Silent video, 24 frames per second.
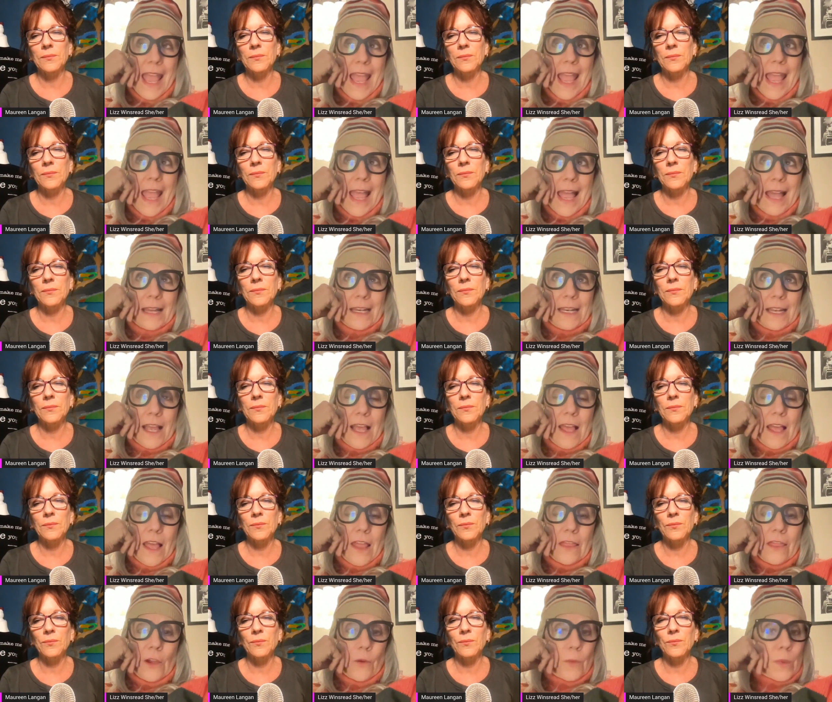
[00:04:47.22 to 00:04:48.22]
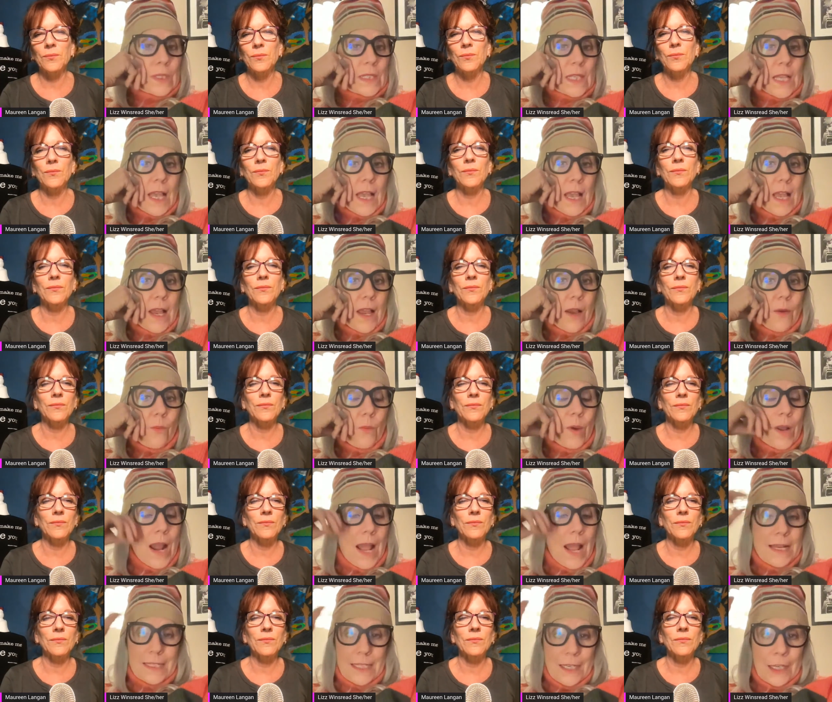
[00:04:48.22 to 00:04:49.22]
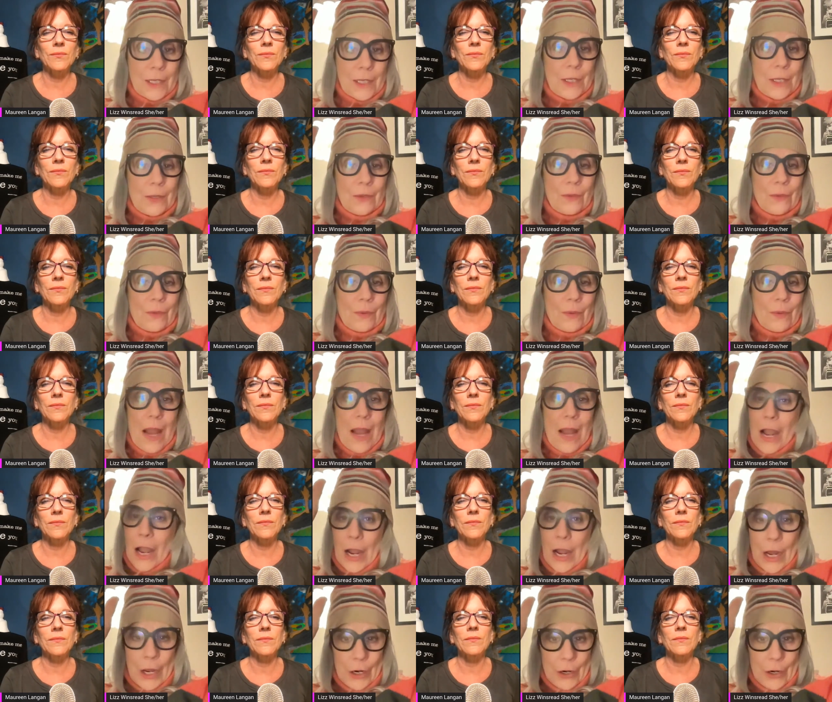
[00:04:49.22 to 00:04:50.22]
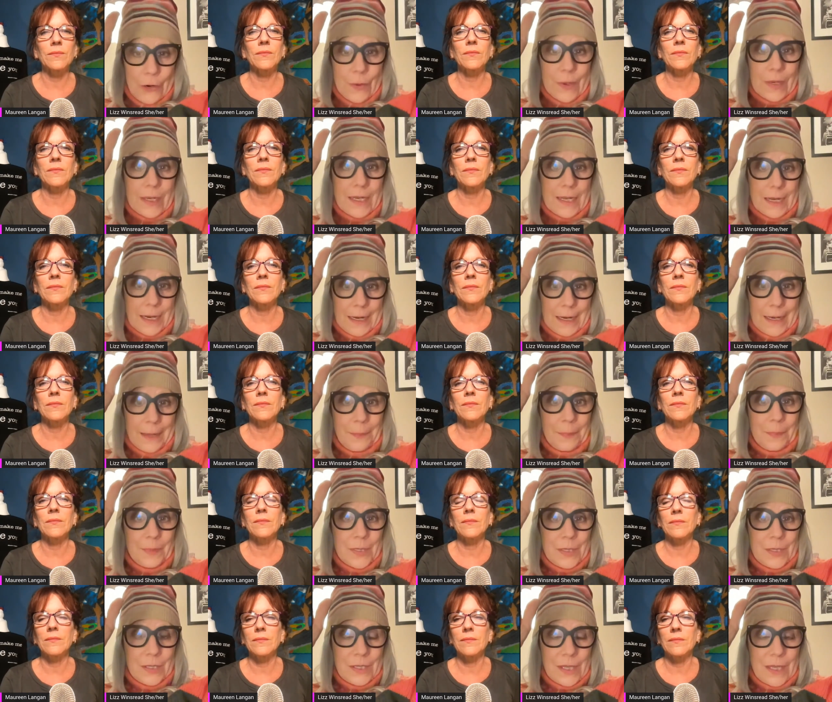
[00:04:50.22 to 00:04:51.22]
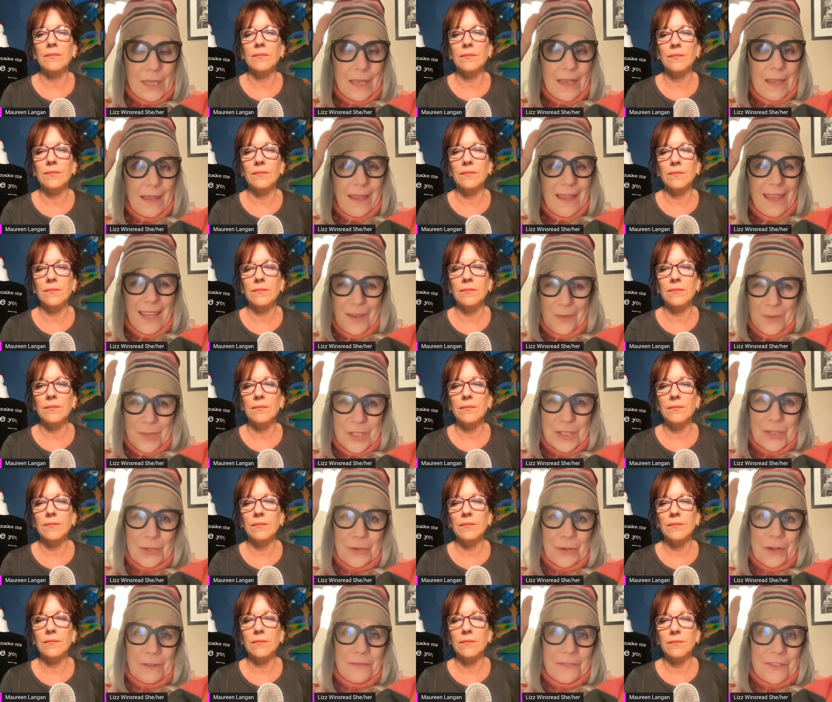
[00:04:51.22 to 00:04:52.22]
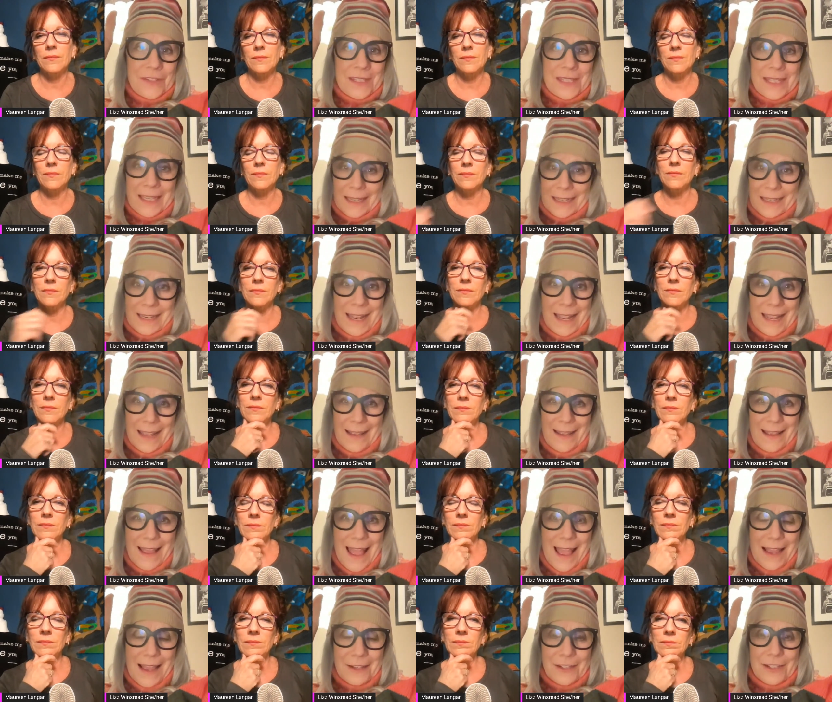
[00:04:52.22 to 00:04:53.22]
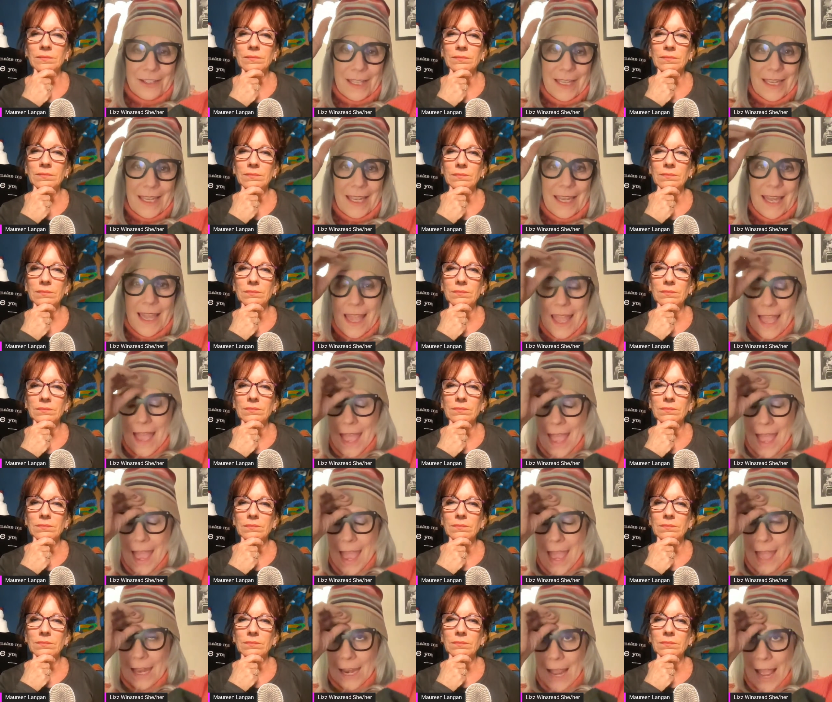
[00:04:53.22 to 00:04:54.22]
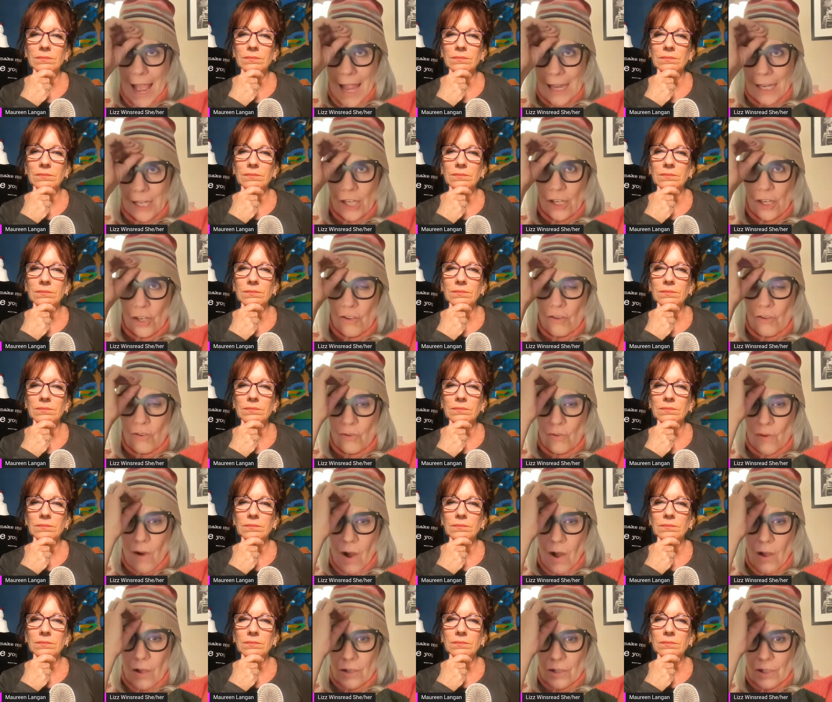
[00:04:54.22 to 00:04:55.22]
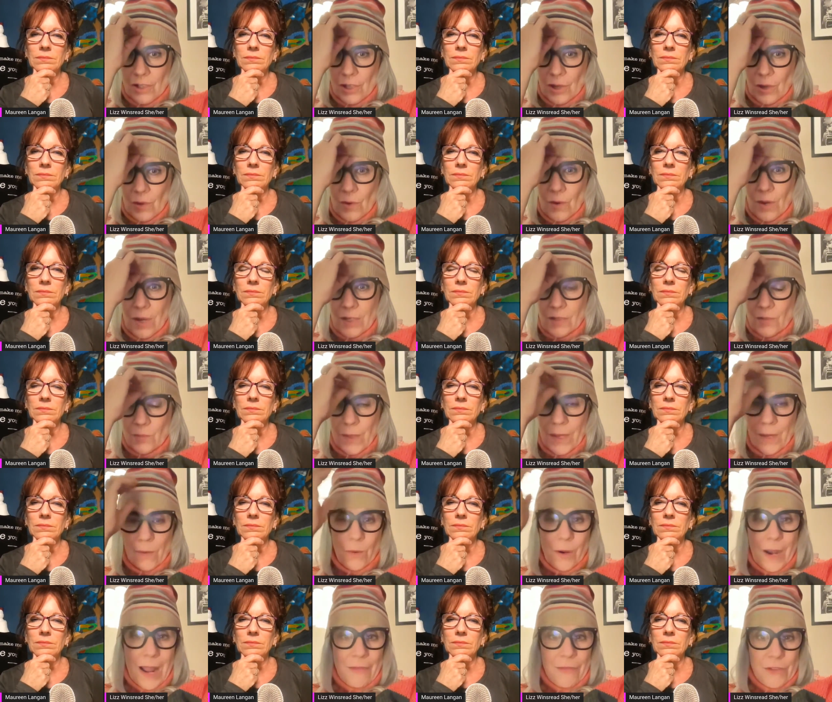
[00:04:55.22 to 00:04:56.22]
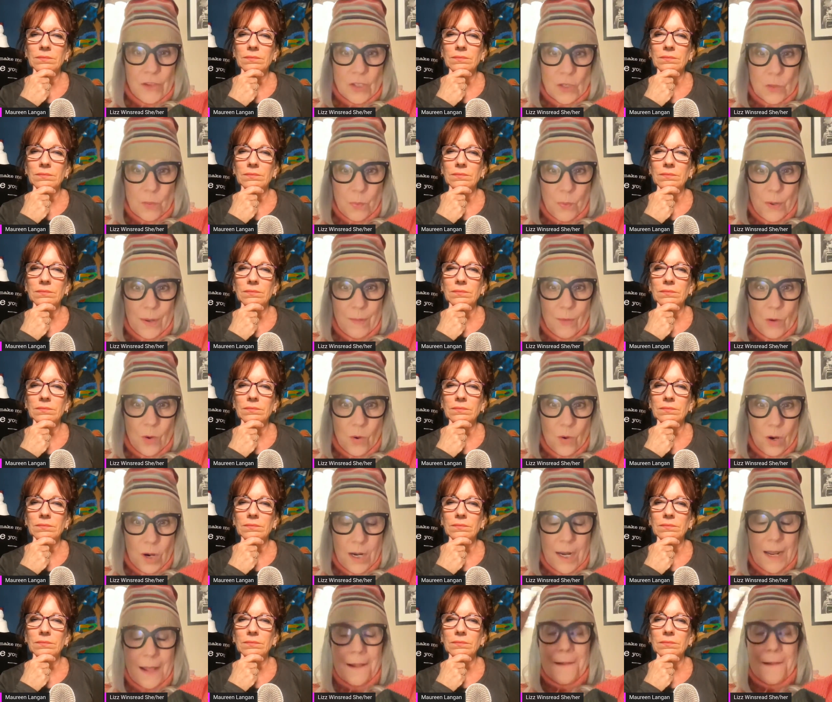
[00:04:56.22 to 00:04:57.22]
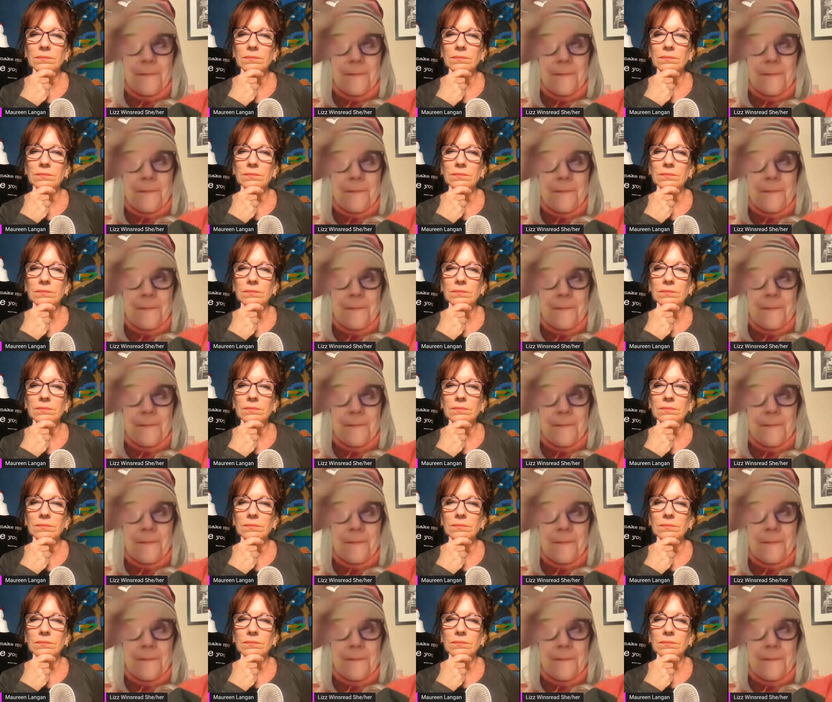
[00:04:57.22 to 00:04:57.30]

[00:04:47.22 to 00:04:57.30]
Speaker 1: and there was when I tell you a hundred cops, it was sort of sickening actually. And I knew also because we were at the Supreme Court,